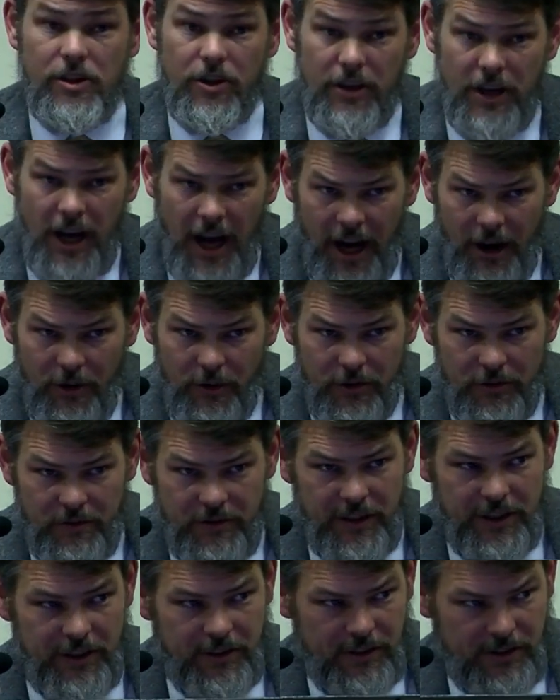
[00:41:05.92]
are not
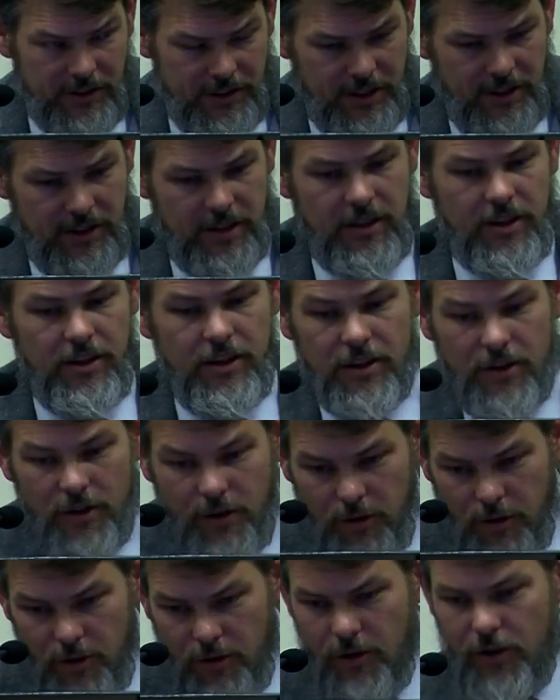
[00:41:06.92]
revealed
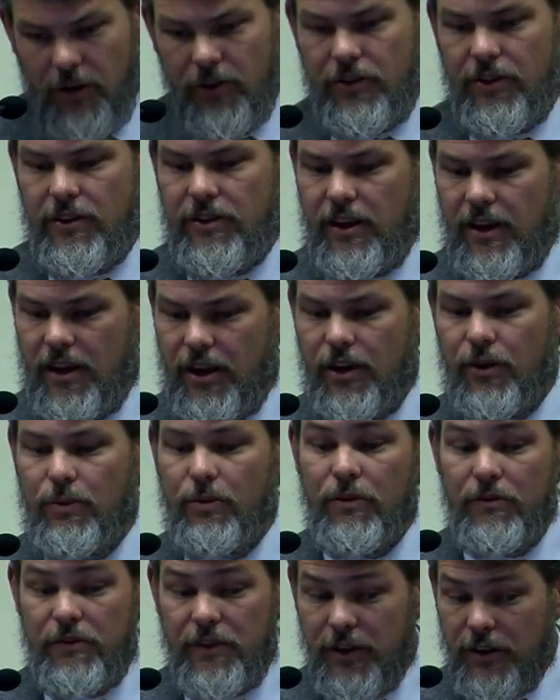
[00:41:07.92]
or that they are
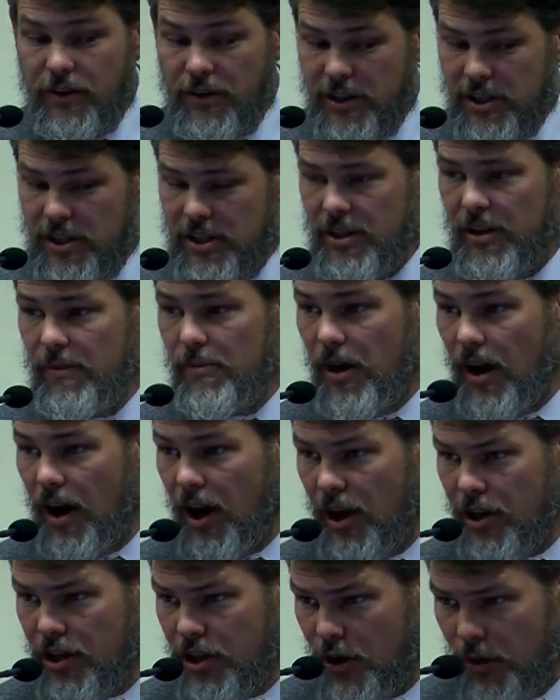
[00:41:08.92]
revealed in some
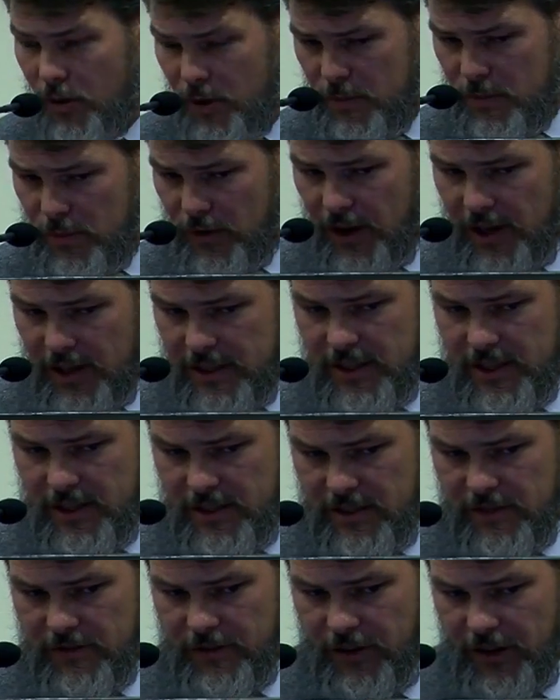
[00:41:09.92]
ongoing
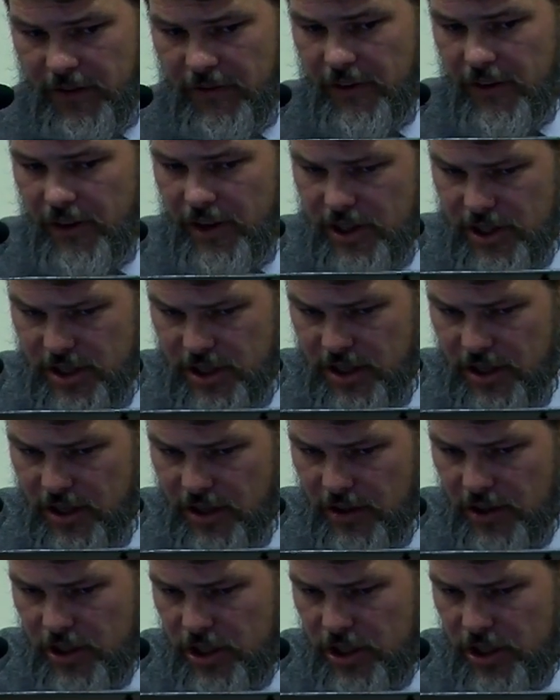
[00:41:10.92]
process of revelation in the